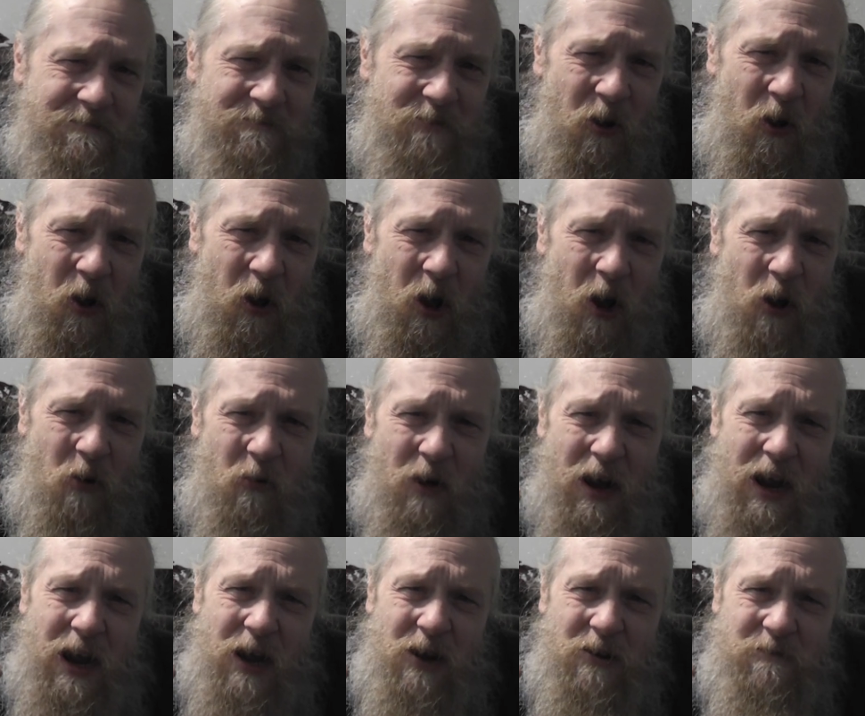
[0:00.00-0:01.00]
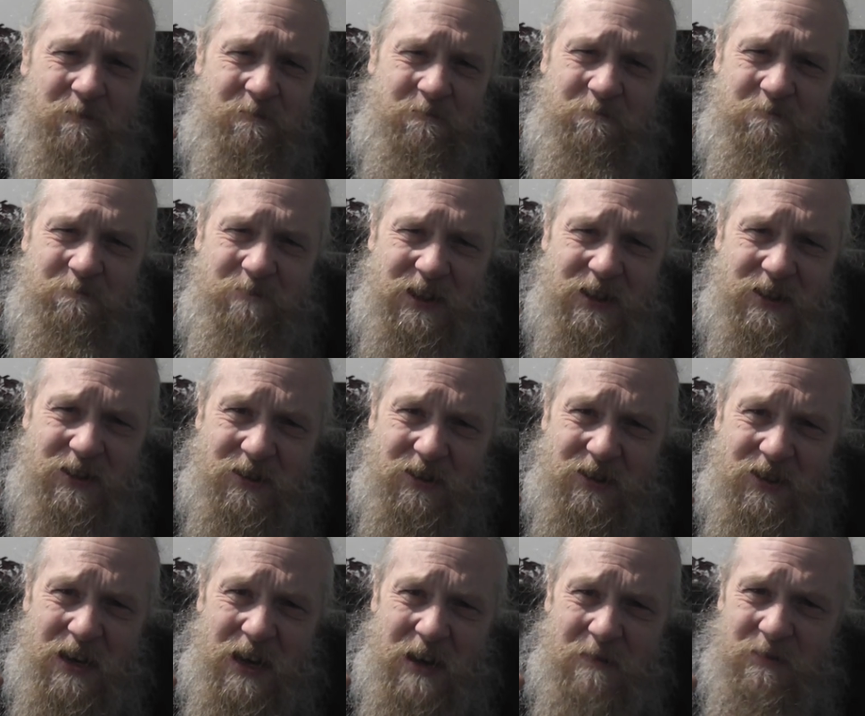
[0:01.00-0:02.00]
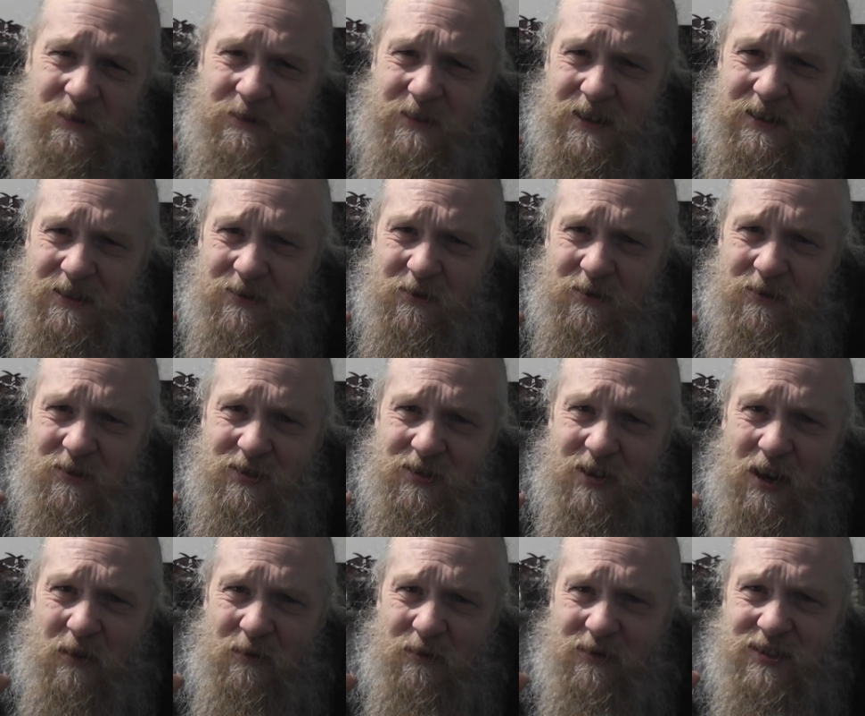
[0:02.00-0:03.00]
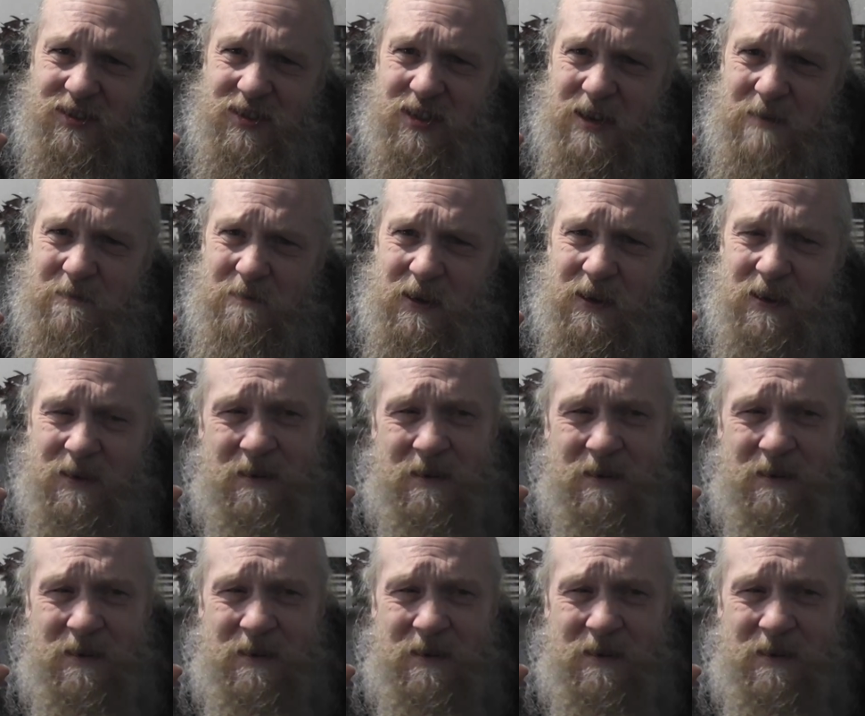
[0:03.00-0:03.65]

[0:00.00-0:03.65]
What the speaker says: Oh, wow. These are cheap. These are on the shelf. Cheap.